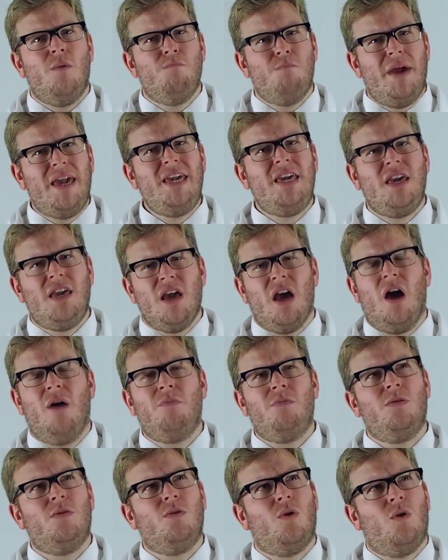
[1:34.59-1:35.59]
making
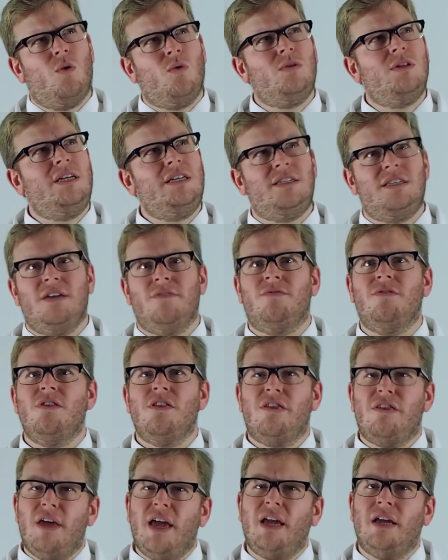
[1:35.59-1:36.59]
up all these different
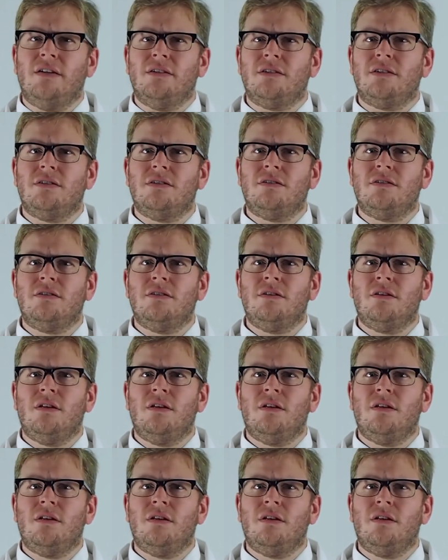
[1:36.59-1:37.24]
things?